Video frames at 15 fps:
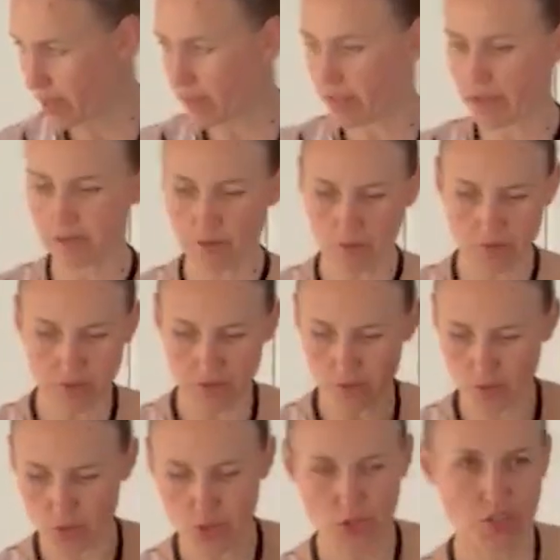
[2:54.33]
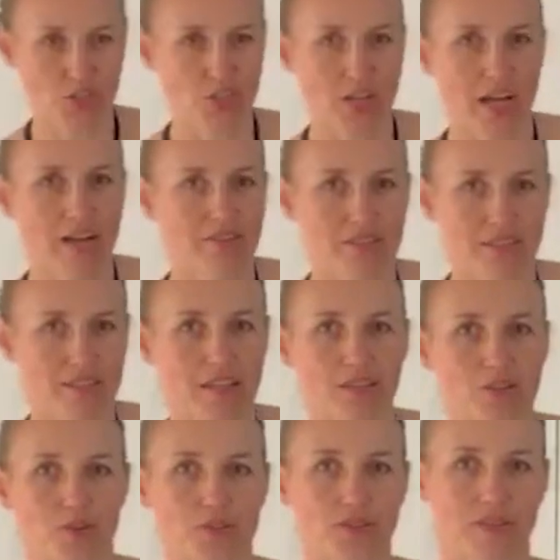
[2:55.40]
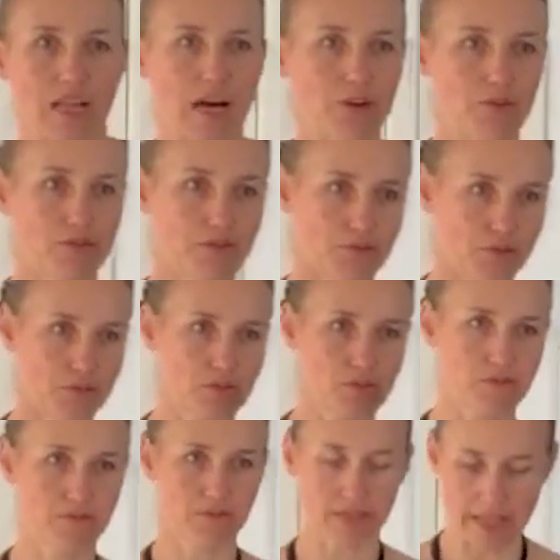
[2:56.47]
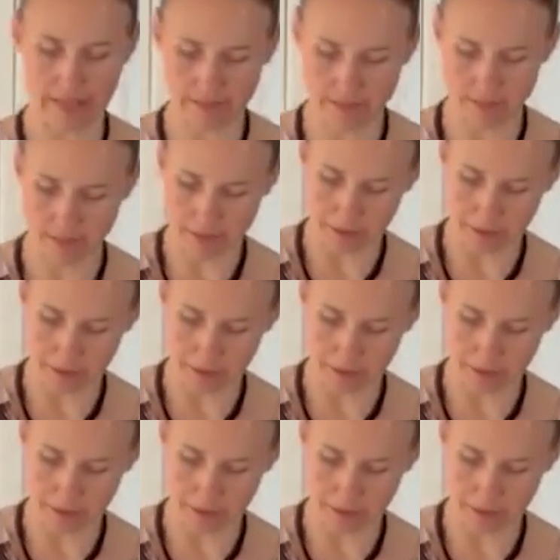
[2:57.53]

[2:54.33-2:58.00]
the leaves of this Turkish iris, they are not allowing for this flat